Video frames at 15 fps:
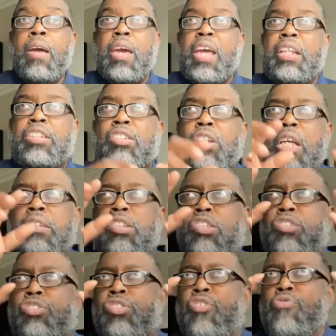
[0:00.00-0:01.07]
It's a
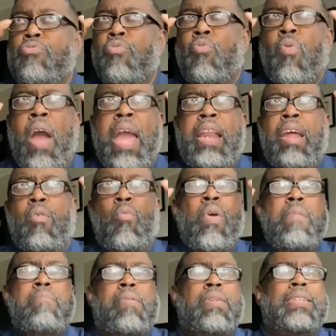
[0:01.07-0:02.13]
certain way that we
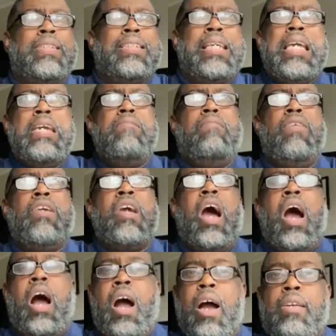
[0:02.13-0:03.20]
perceive
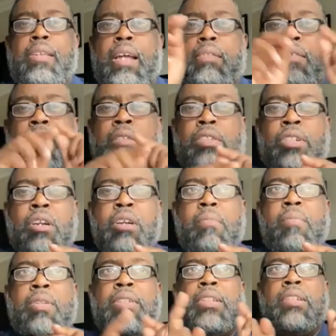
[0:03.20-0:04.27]
God that
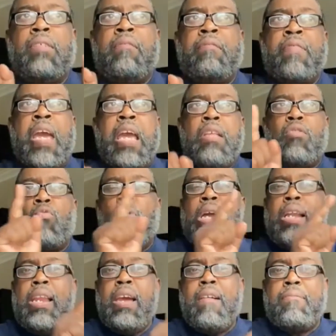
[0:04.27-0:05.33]
determines the faith we
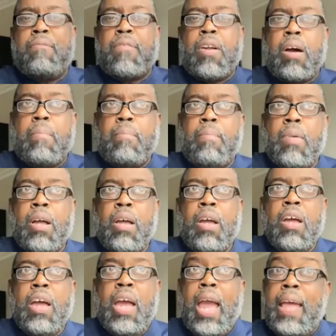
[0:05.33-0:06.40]
live from.
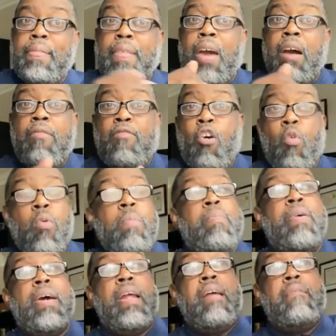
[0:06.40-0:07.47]
And therefore, we
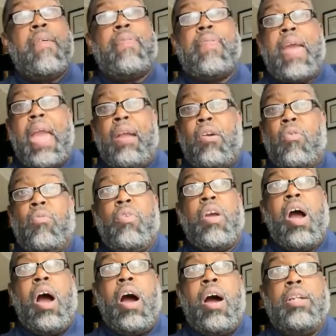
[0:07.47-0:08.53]
put everything on
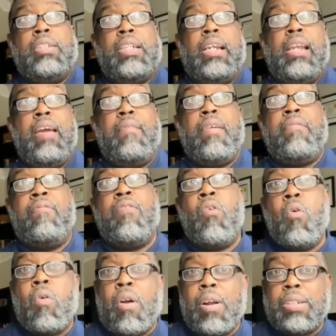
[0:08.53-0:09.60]
God to live it
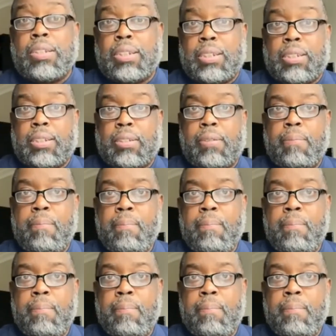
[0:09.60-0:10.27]
for us.